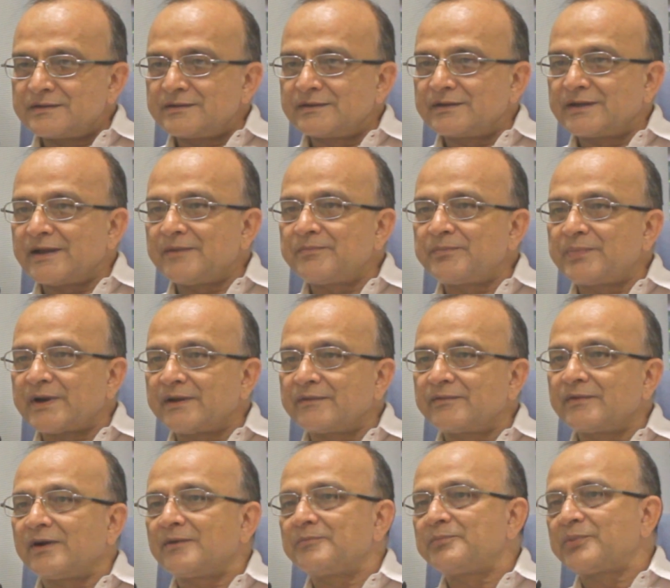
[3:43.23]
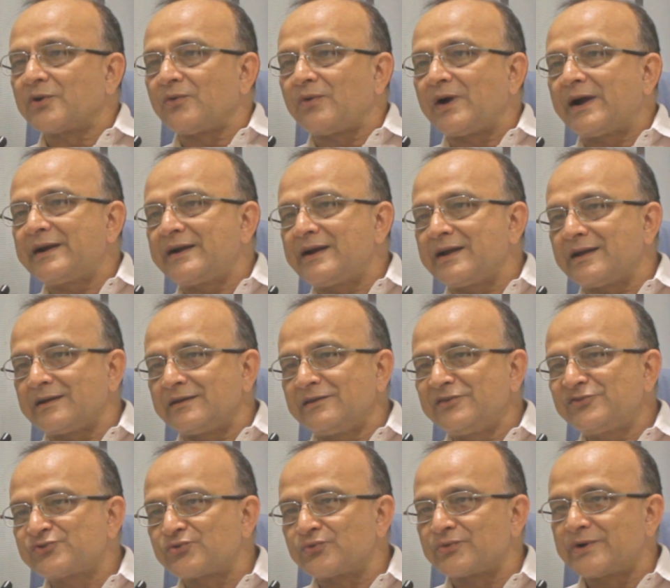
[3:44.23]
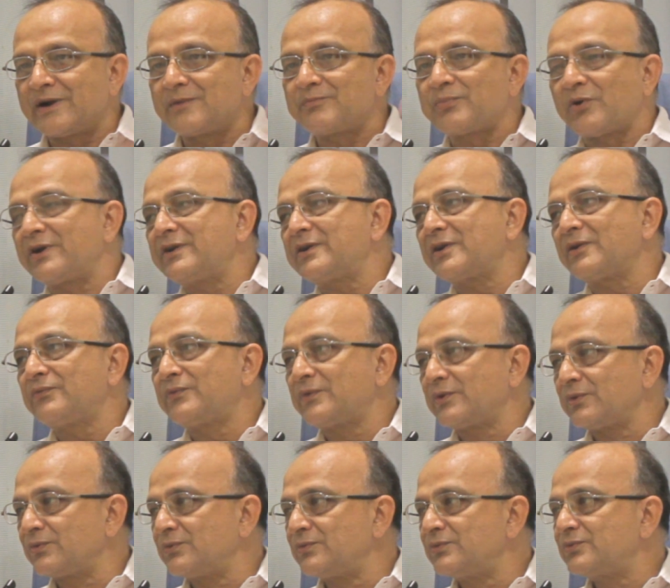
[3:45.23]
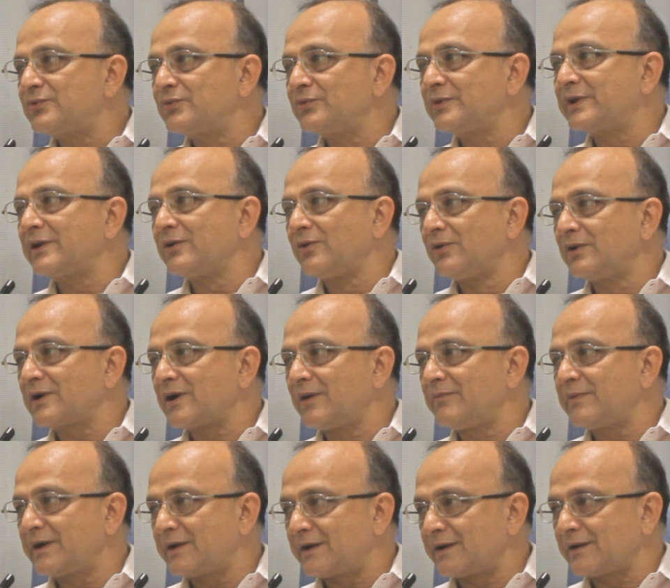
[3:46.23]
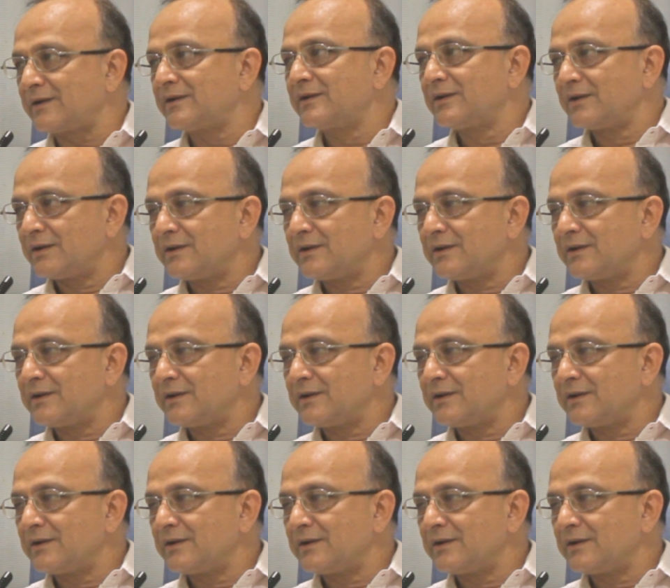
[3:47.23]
they provide a student point of view to the whole committee,